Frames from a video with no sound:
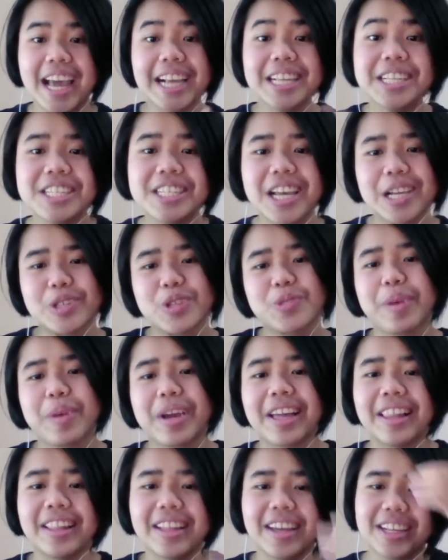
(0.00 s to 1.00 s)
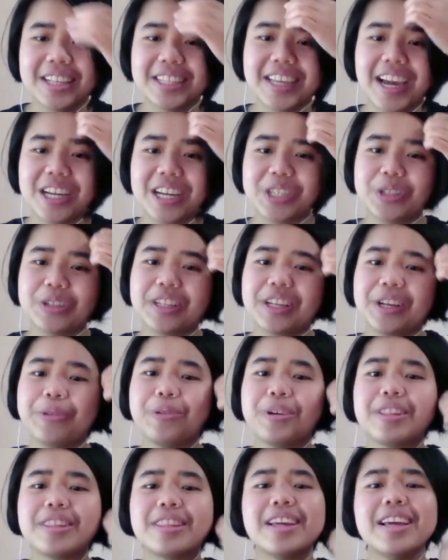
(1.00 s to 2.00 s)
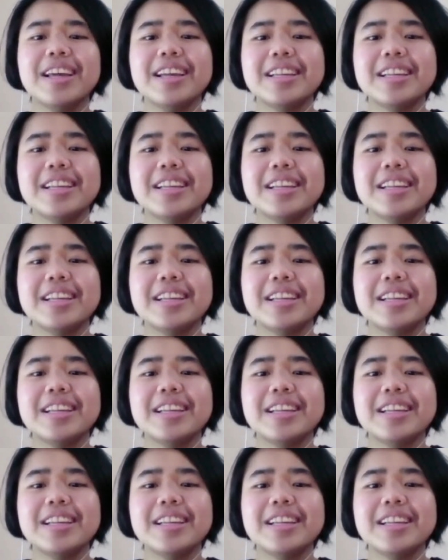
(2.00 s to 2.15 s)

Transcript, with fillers: exercises to my clients actually with